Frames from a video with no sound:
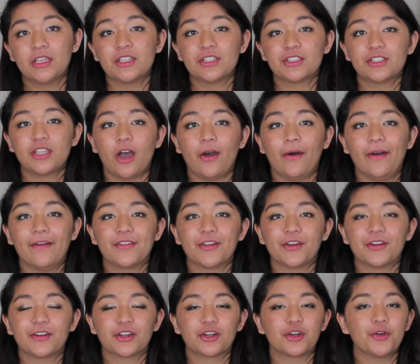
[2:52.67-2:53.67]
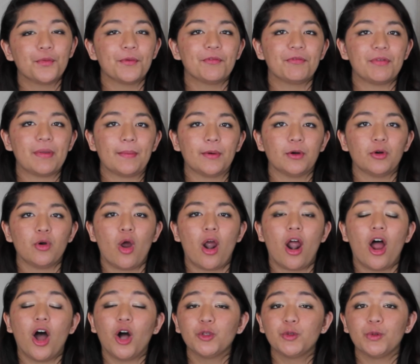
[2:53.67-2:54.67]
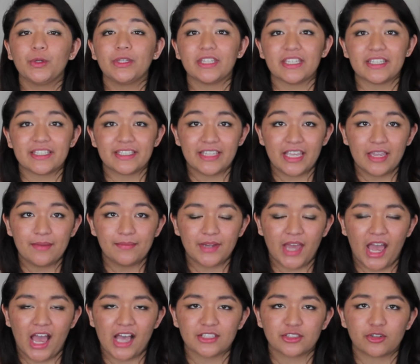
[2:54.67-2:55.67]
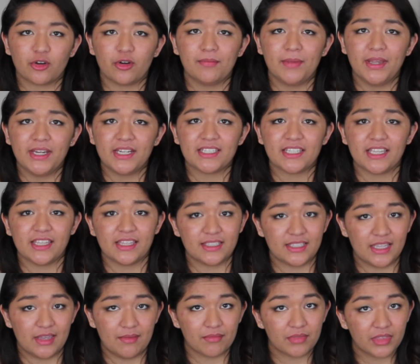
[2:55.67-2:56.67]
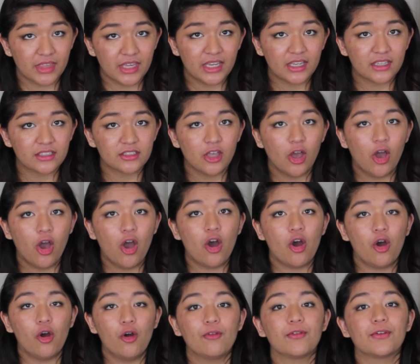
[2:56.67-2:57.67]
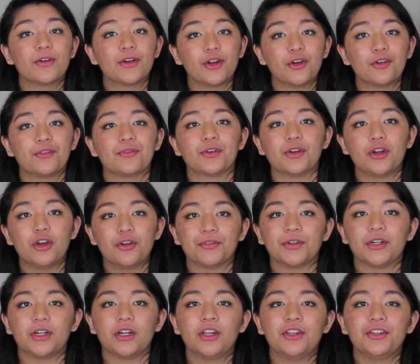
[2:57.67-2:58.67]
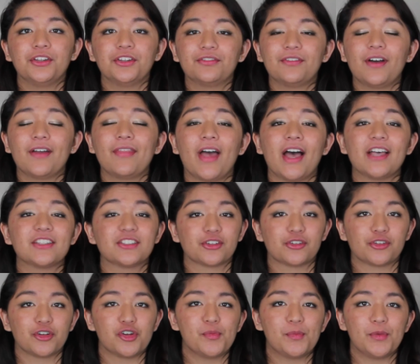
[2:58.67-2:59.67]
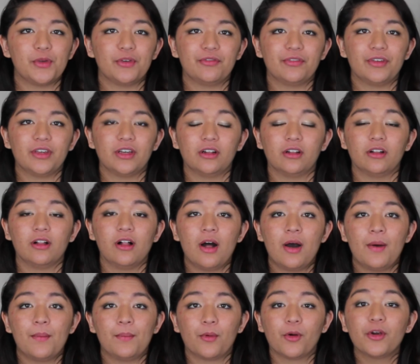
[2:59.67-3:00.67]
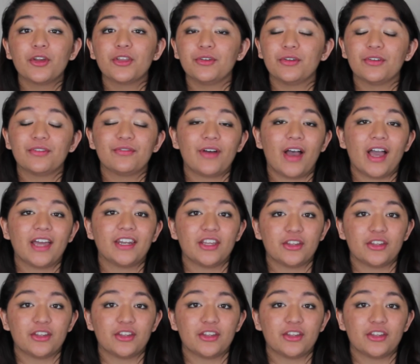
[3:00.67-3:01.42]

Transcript: So, if you're in a group of people who are all doing the same task or made to say the same things over and over and over, you'll find that as a group you feel more unified